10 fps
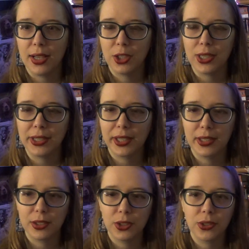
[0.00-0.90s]
She is
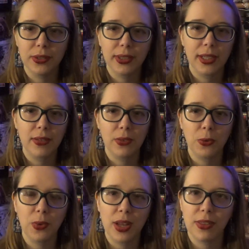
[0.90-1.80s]
sent to live
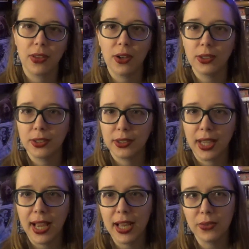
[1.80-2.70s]
with Uncle
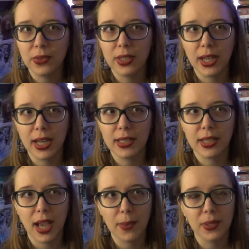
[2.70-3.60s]
Henry,
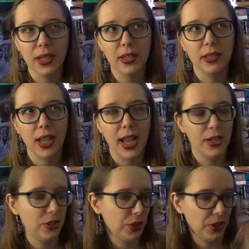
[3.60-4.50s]
Aunt Abigail,
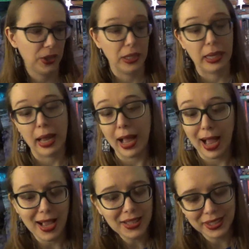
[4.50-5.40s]
and her
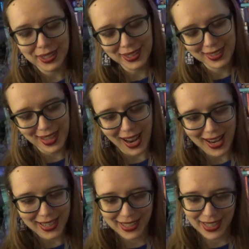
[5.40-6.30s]
cousin, and
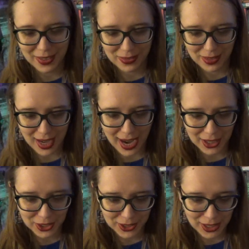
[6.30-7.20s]
I can't
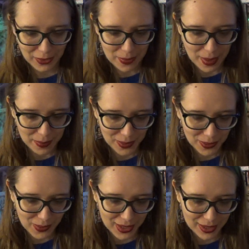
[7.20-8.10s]
actually remember
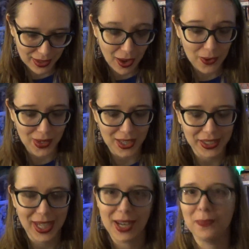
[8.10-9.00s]
what her, oh,
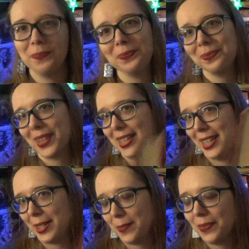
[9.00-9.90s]
Cousin Anne.
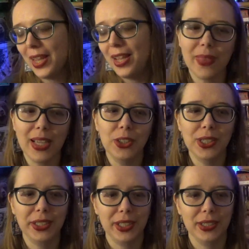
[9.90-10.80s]
Thank you.
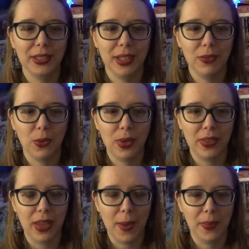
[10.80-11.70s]
She is sent to live
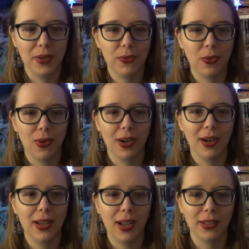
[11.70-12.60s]
with them
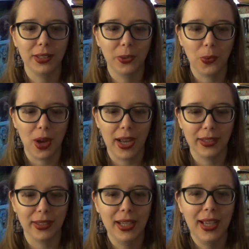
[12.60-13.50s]
for a little
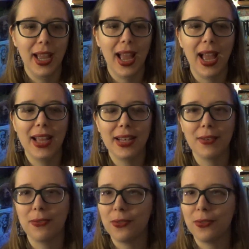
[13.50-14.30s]
while. And at